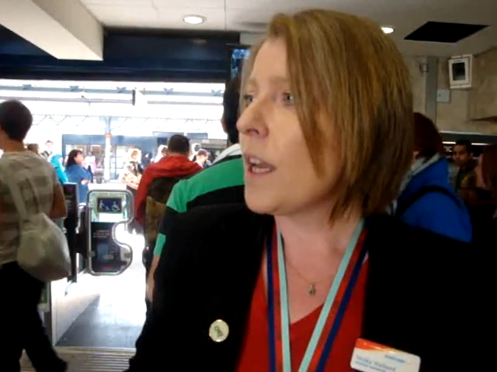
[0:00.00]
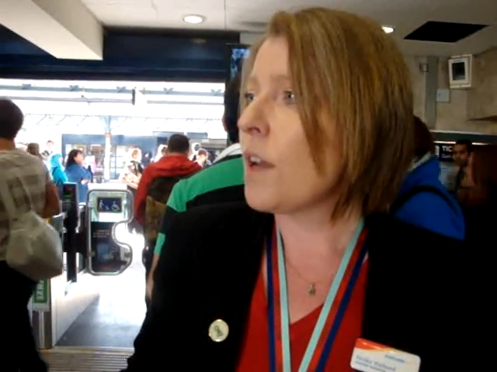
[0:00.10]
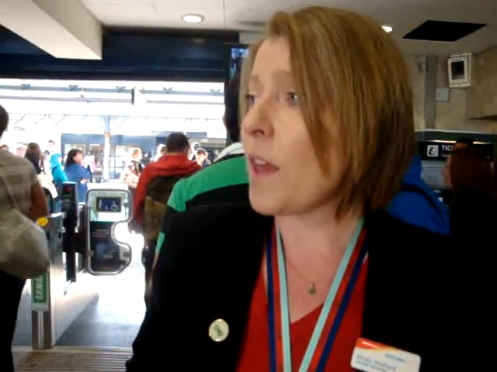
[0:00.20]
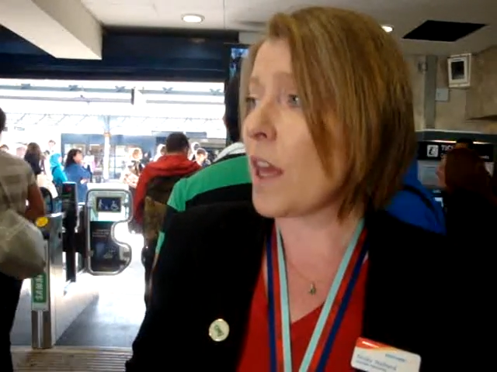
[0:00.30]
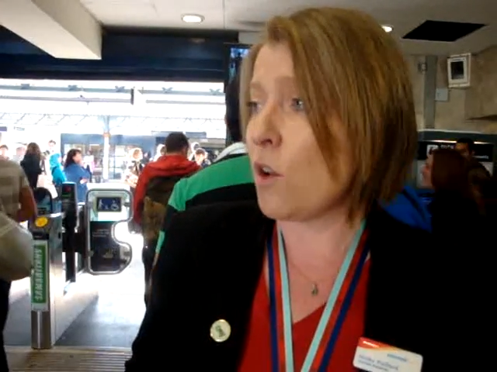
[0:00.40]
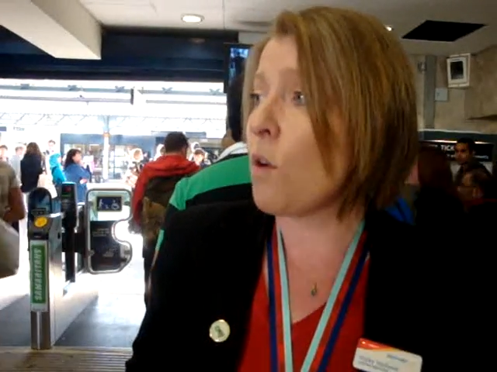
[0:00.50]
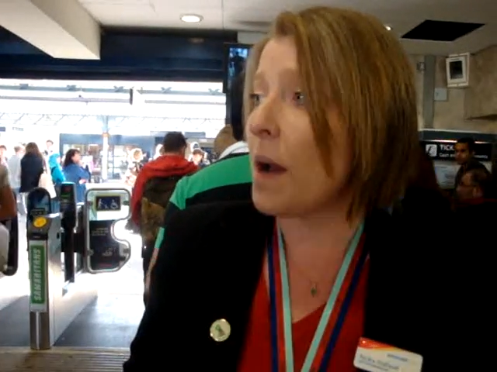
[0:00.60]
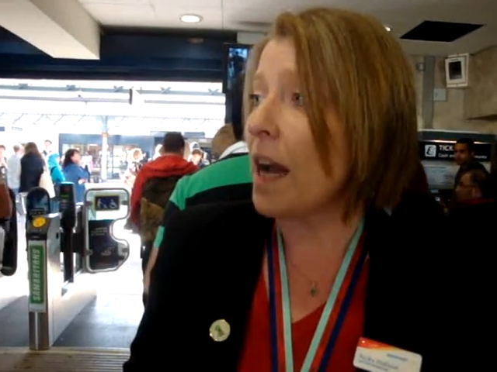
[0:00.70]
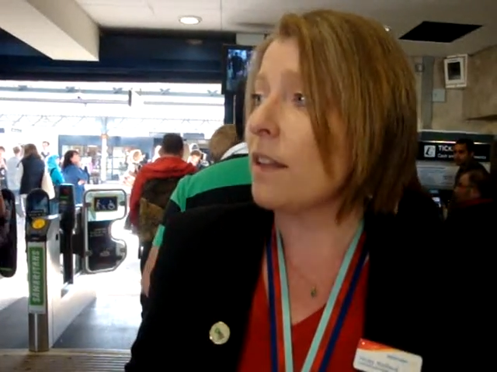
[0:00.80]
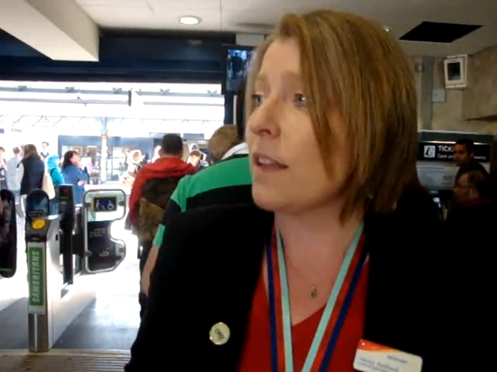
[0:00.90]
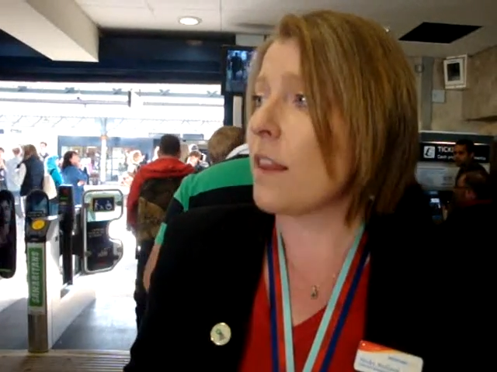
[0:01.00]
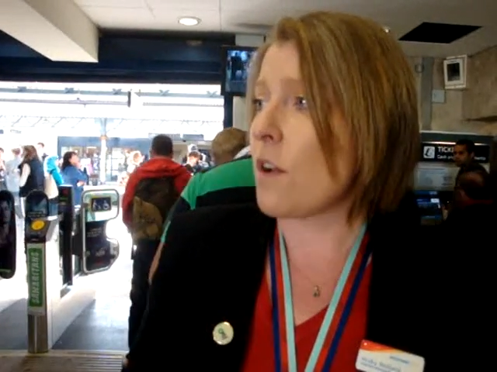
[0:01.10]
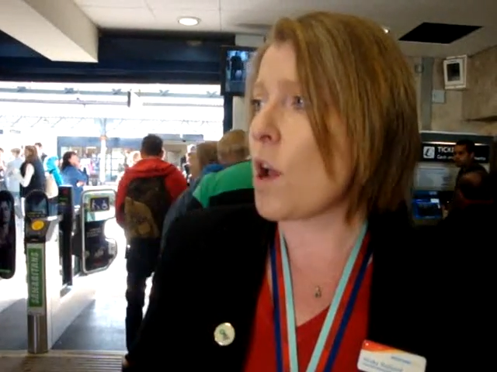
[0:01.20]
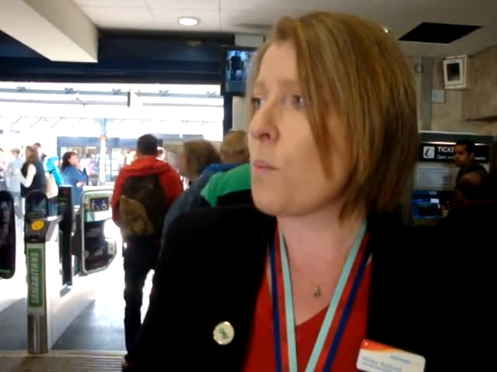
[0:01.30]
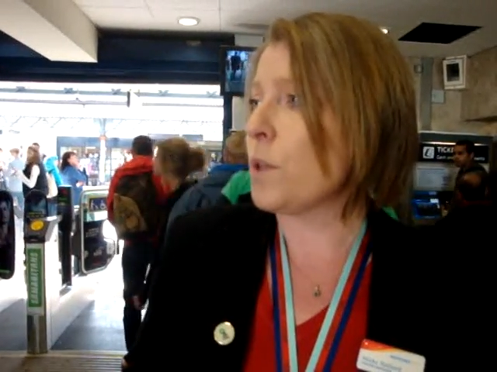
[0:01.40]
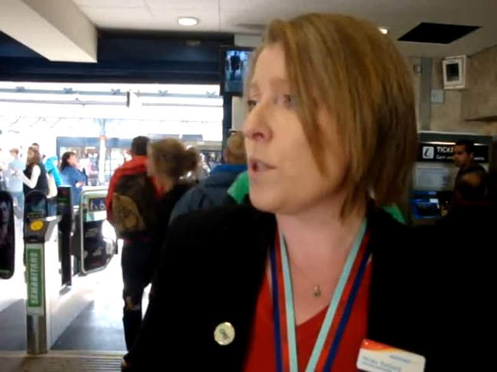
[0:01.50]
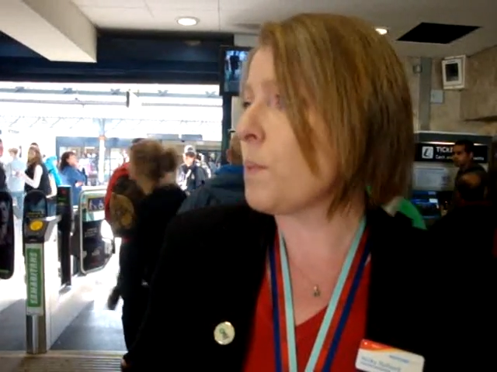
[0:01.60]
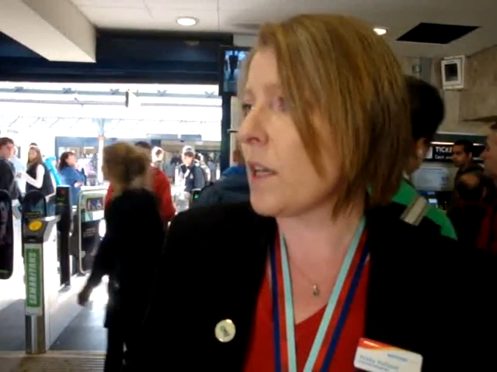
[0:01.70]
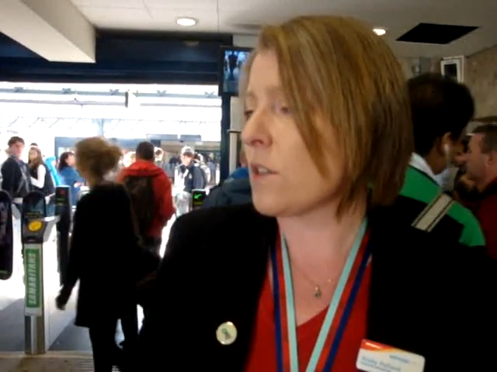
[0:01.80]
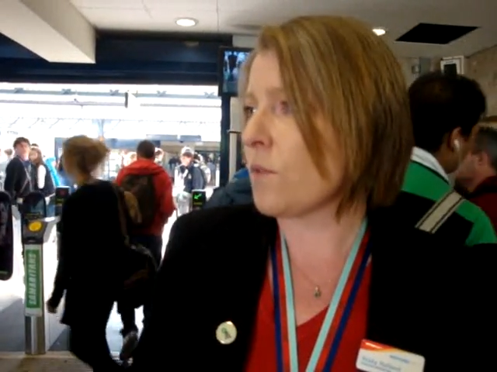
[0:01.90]
If they're not manned, then they're opened,
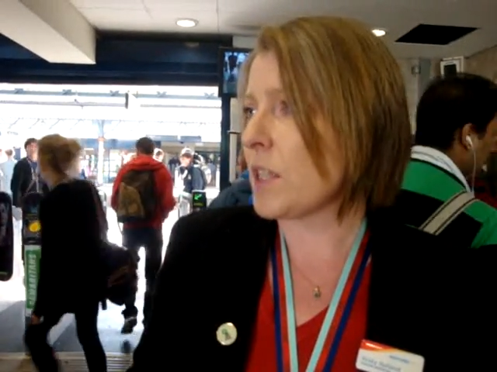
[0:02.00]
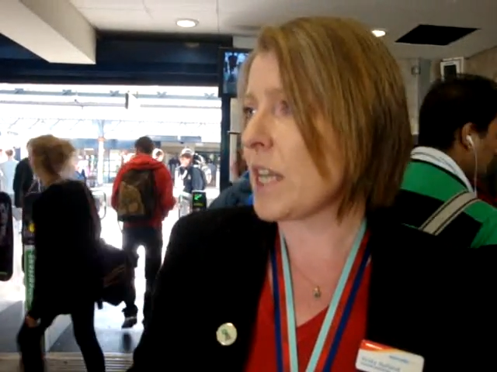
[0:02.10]
because of